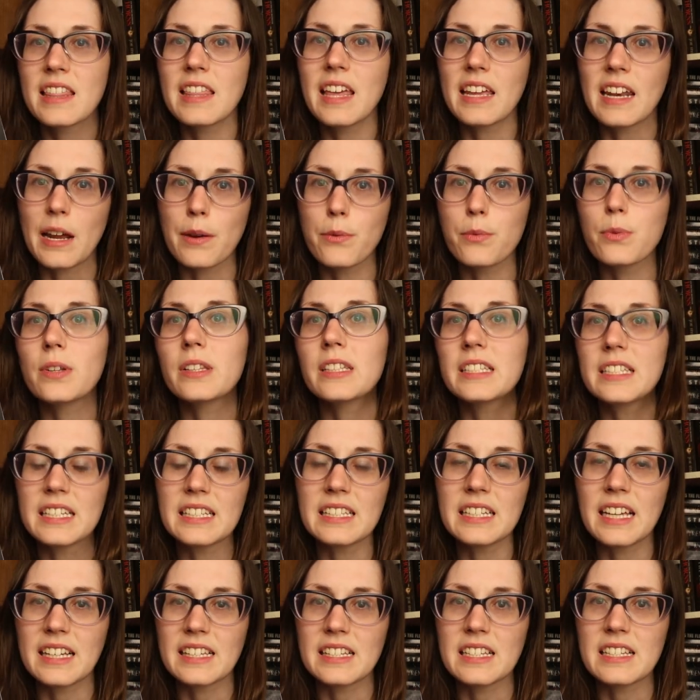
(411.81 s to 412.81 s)
that I really
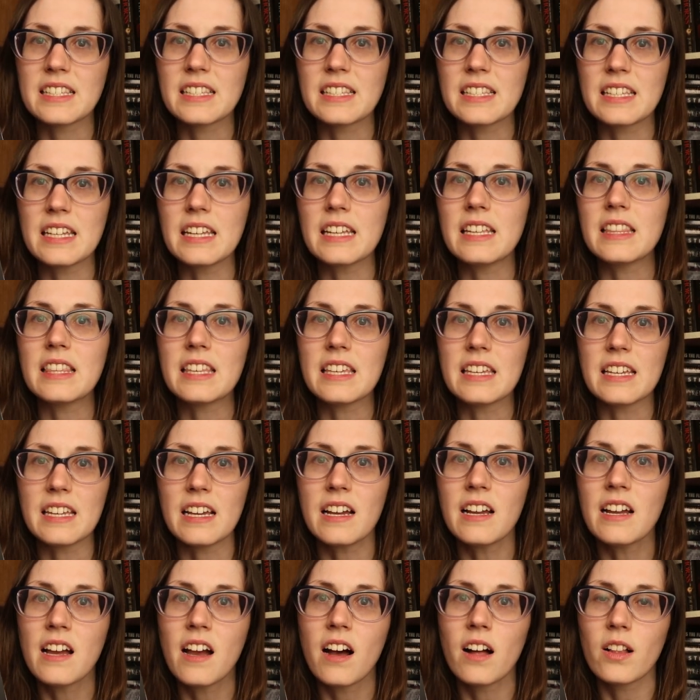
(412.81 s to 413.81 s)
didn't get to see
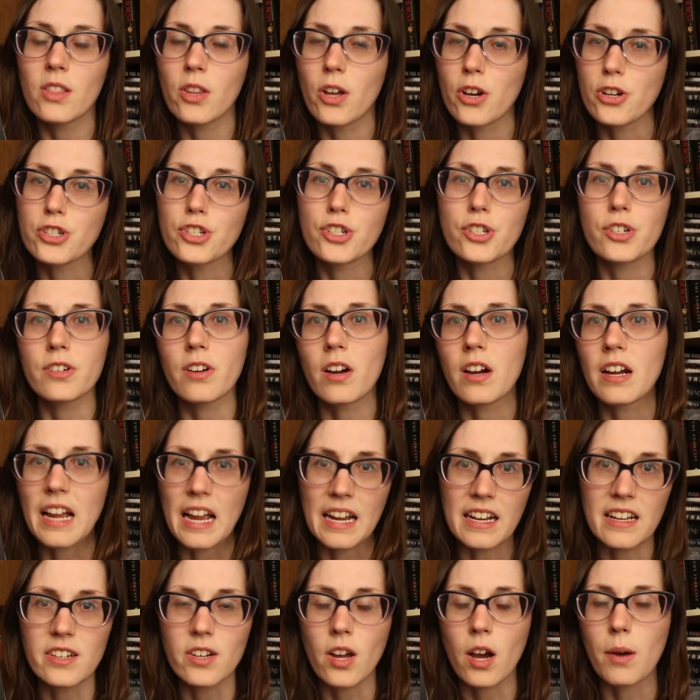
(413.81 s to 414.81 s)
the larger
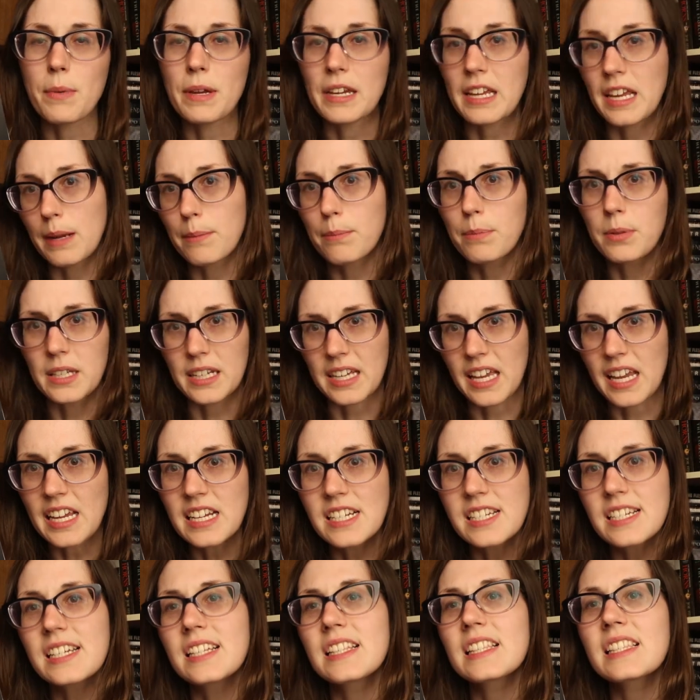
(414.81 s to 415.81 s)
economic
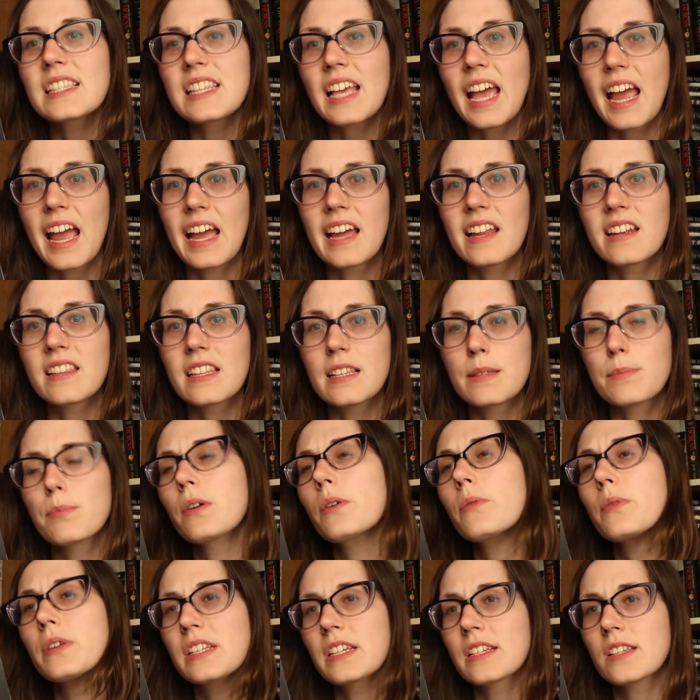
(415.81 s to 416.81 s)
implications, and this
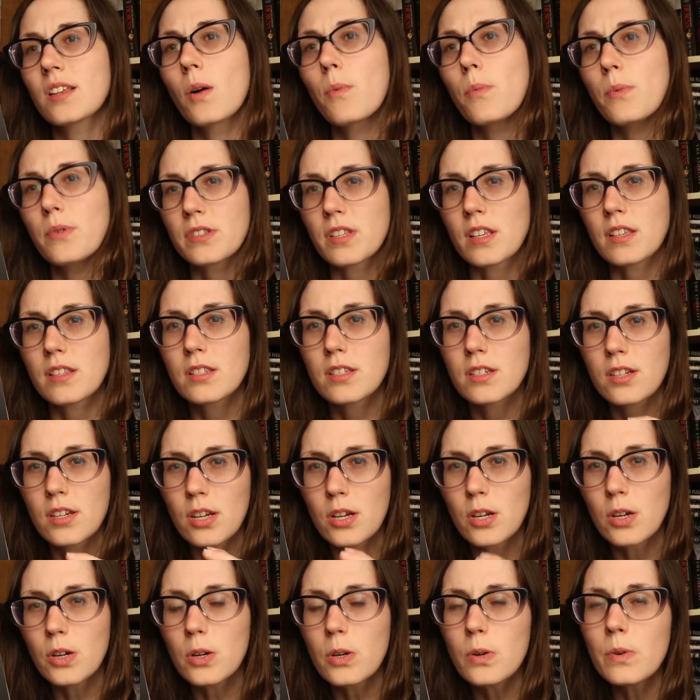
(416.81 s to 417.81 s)
book was just almost
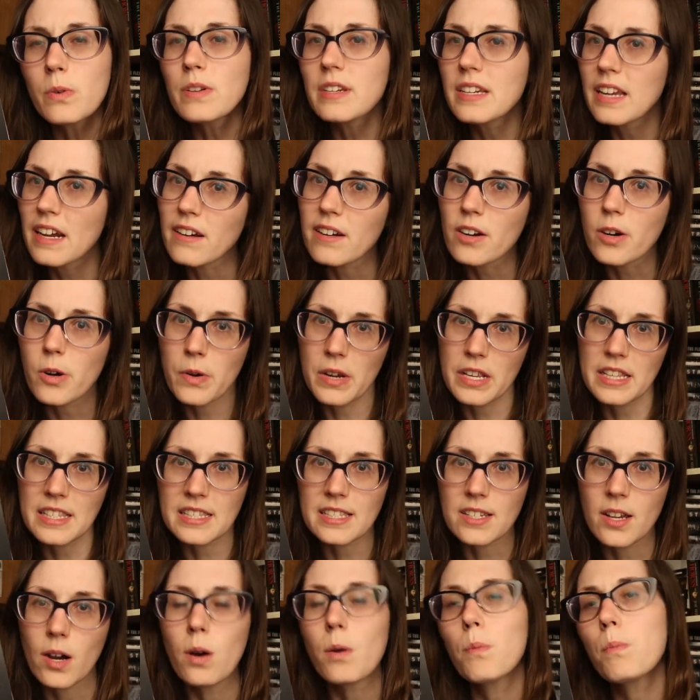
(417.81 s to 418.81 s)
too narrow in
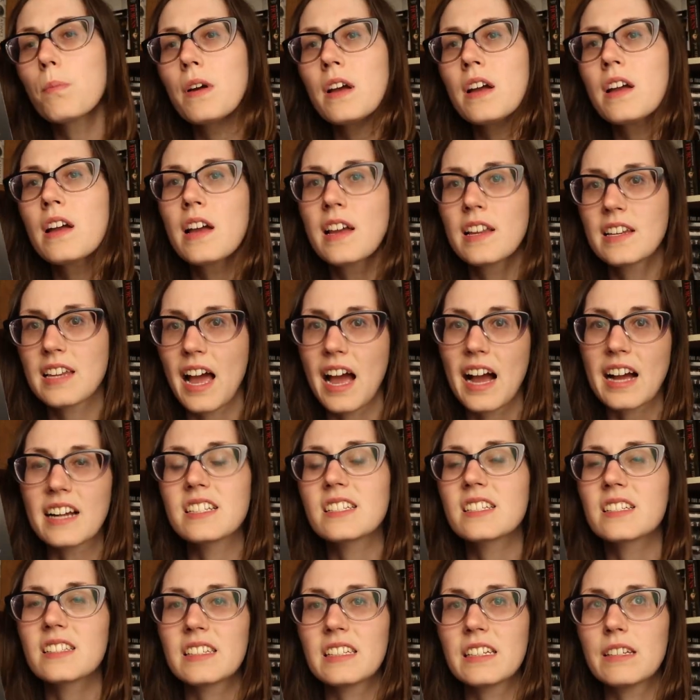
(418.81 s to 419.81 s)
scope to
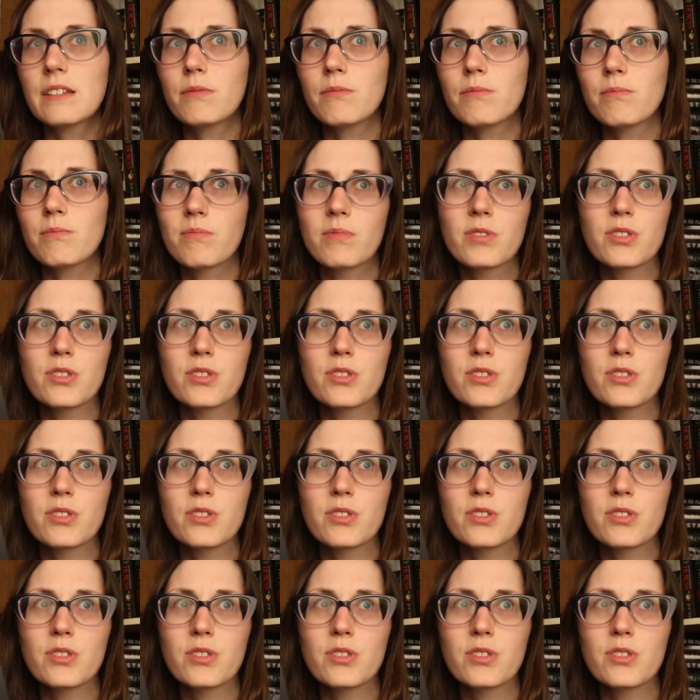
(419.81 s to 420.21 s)
actually